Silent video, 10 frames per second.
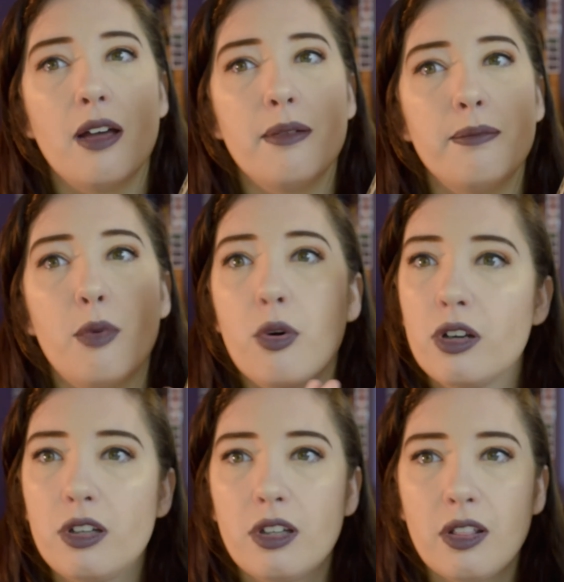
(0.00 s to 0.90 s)

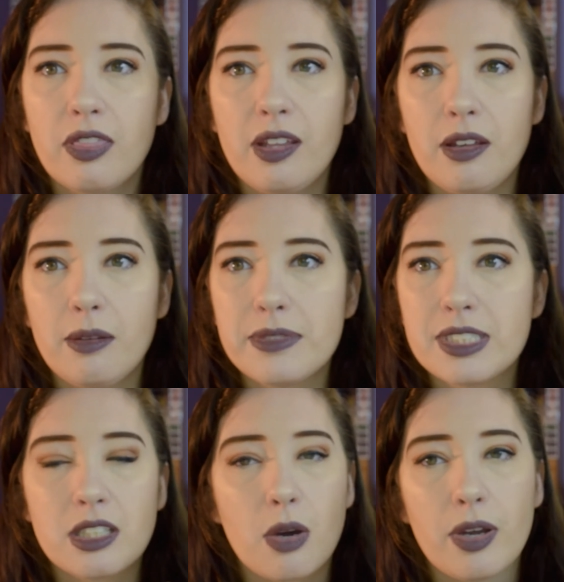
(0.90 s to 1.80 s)
moral
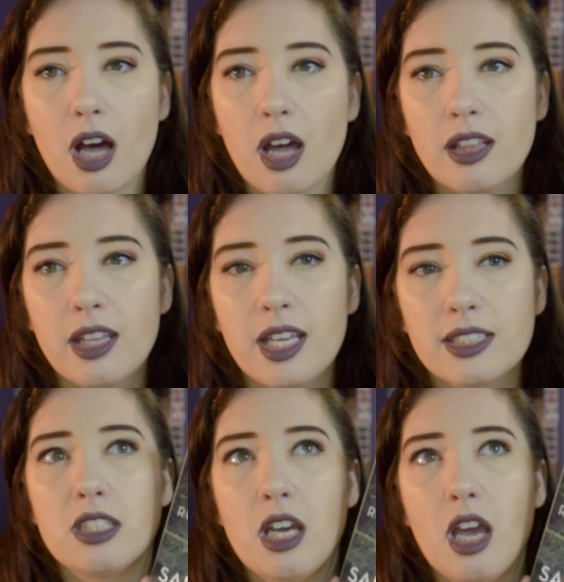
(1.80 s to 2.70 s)
themes going on in
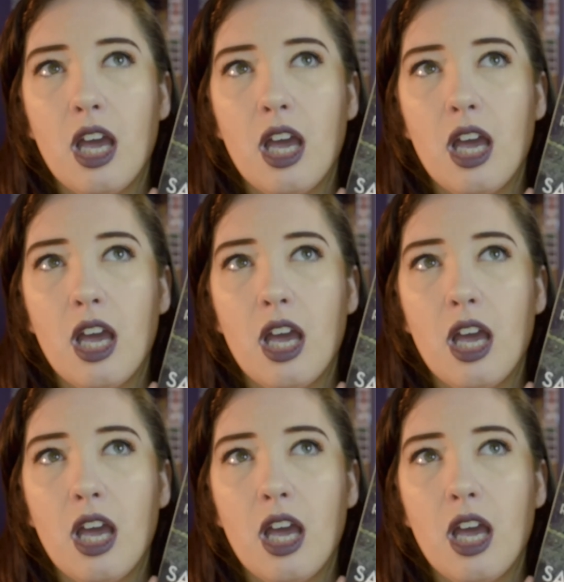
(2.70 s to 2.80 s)
this.